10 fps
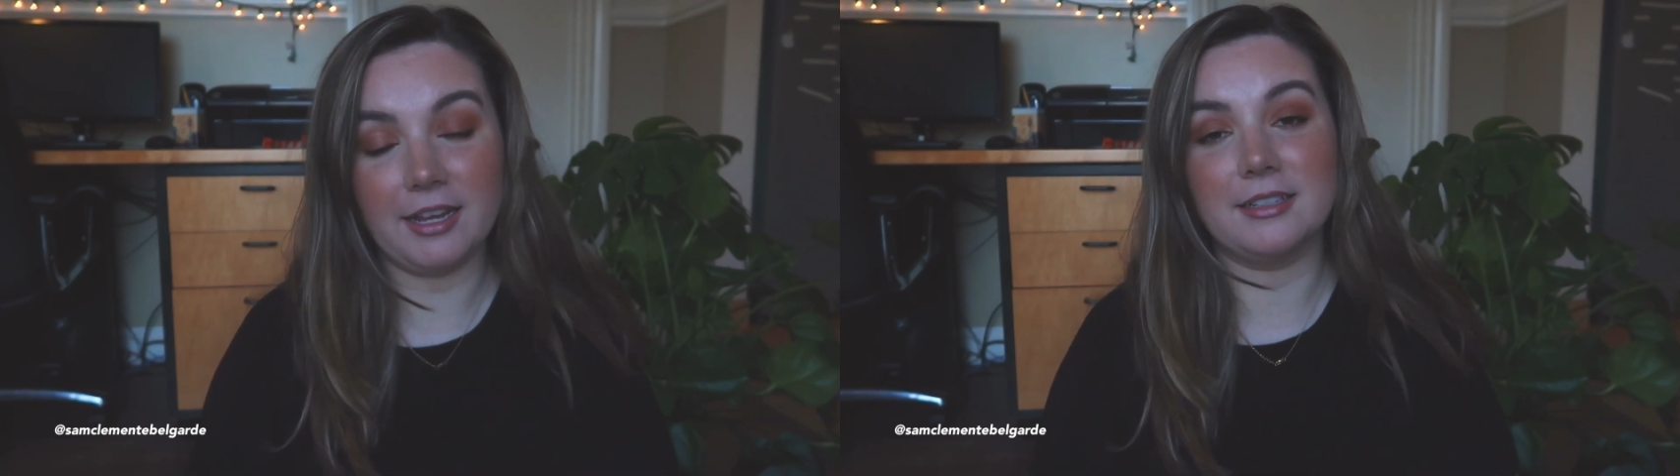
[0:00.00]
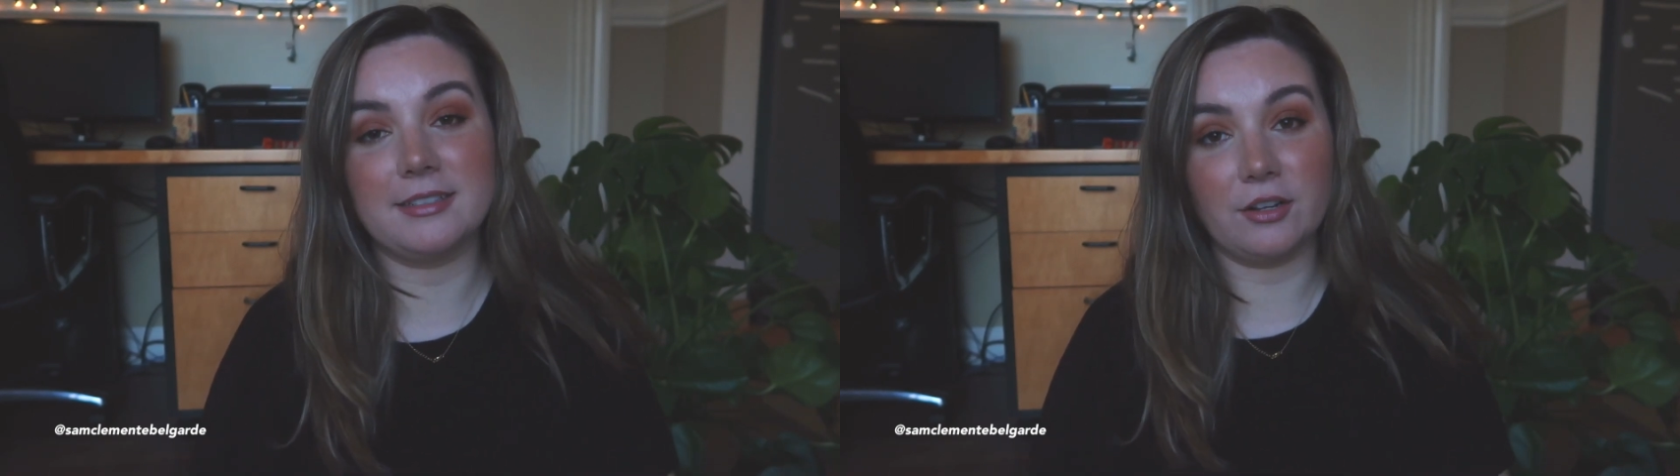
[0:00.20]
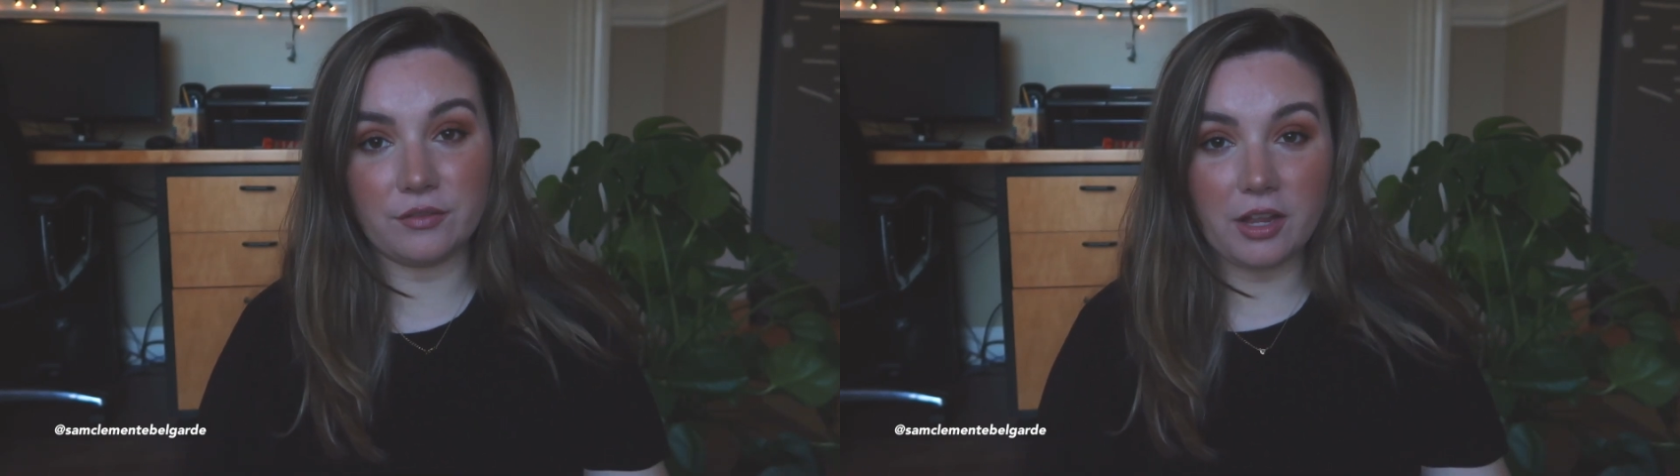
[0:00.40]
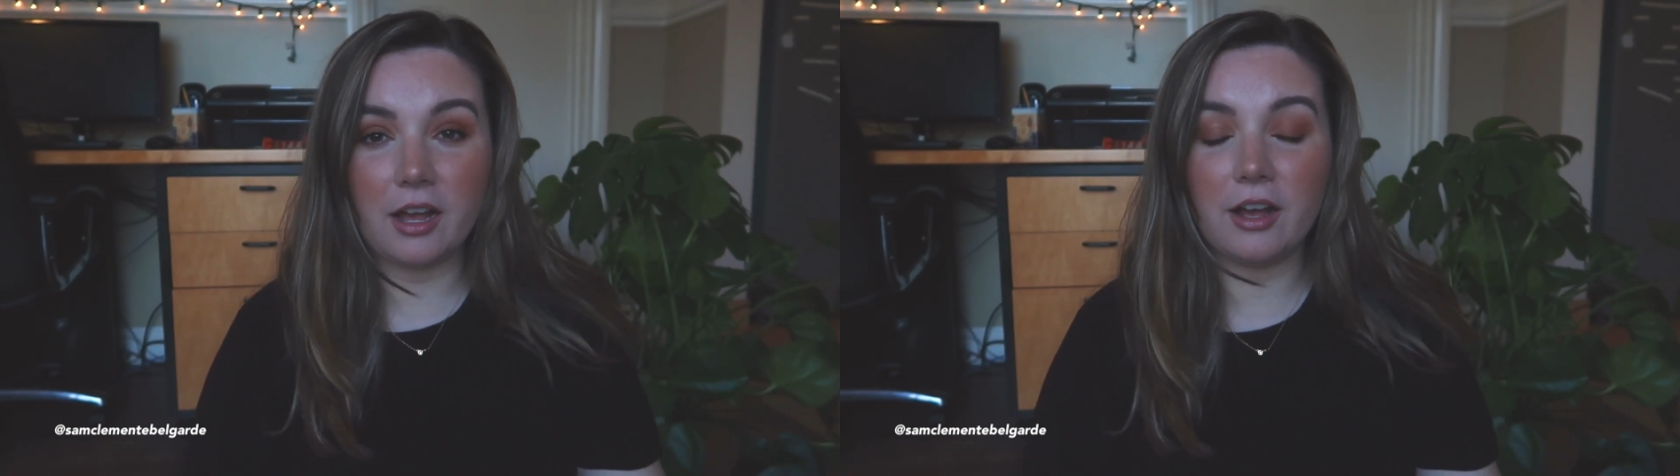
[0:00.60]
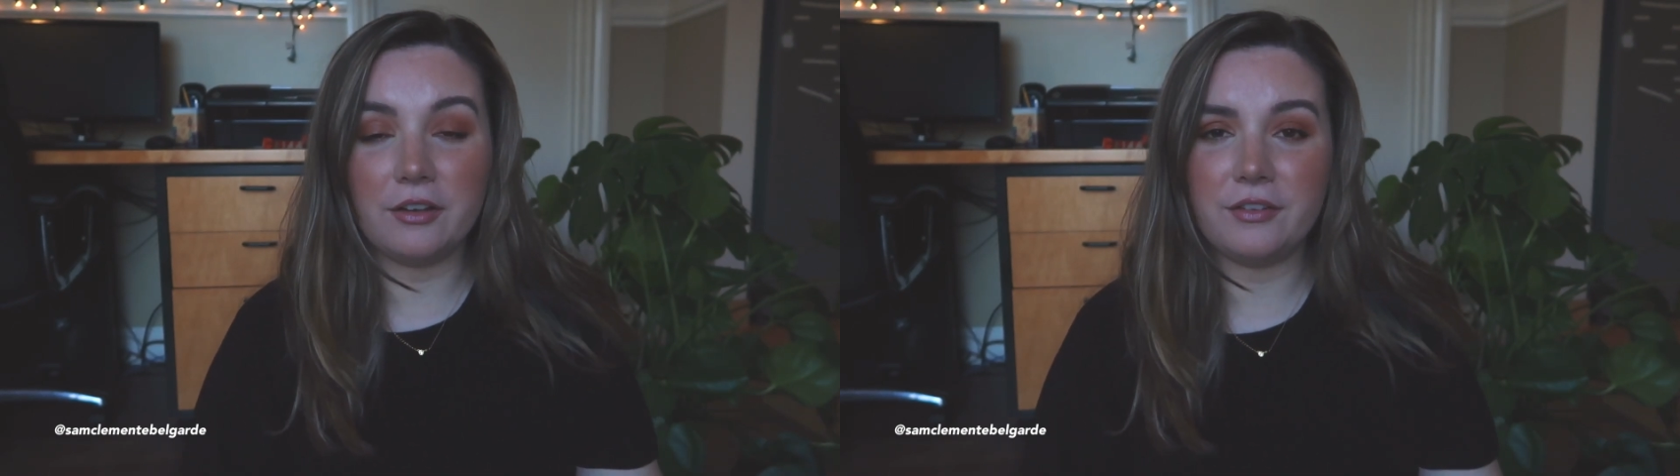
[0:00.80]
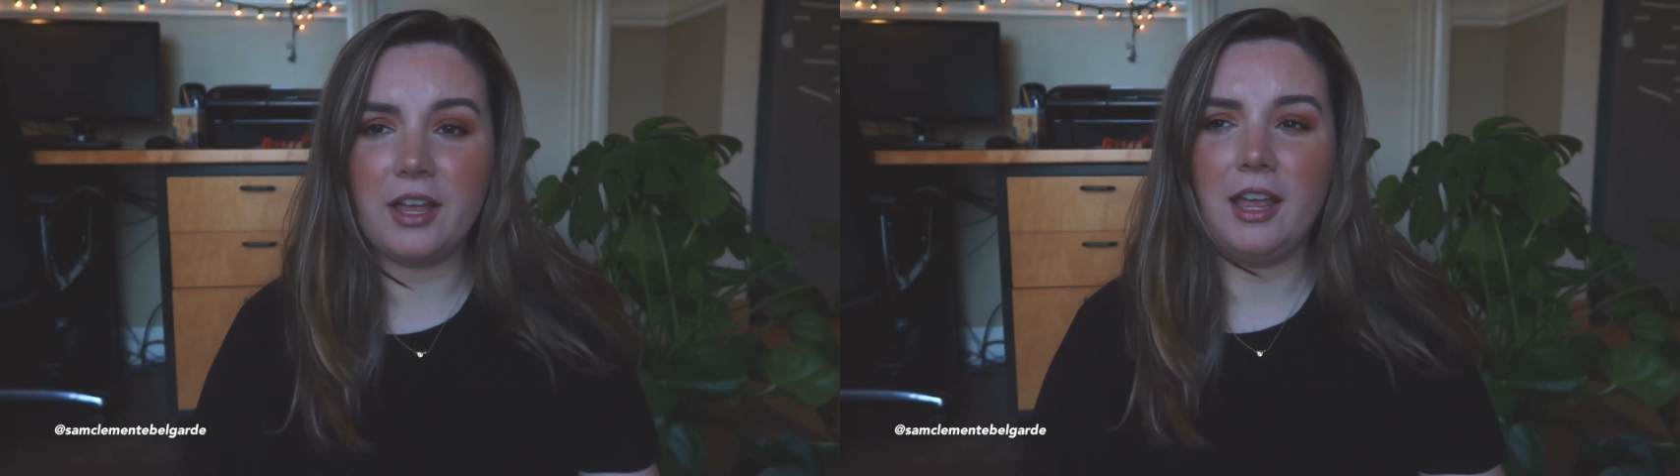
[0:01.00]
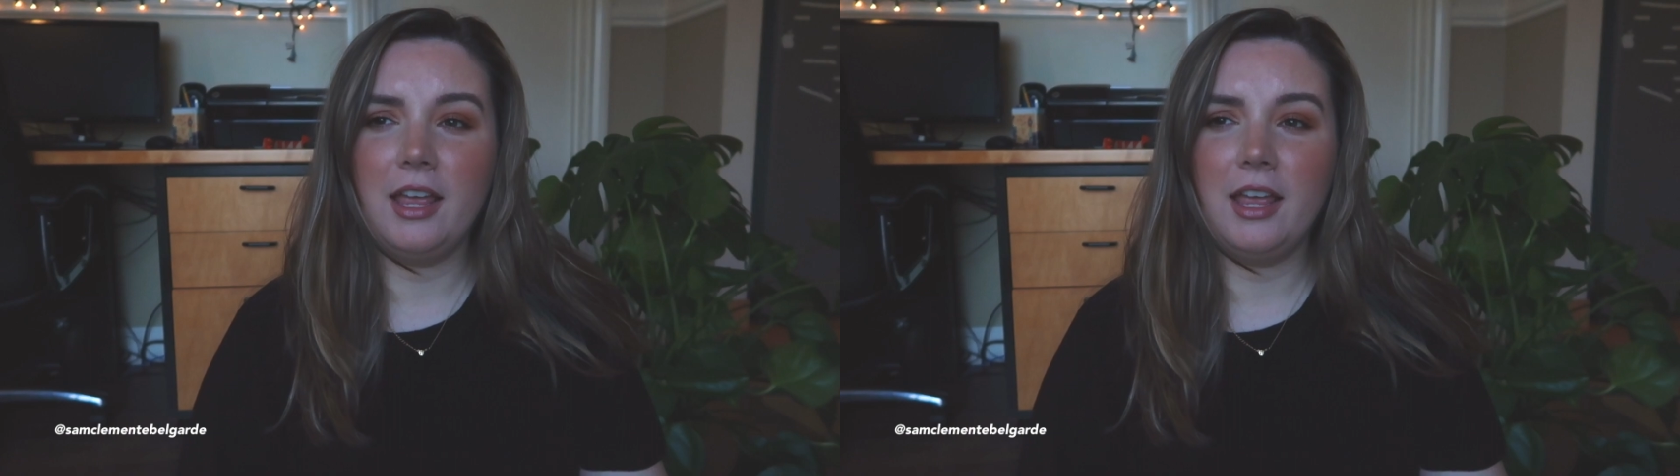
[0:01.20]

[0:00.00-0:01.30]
and self-love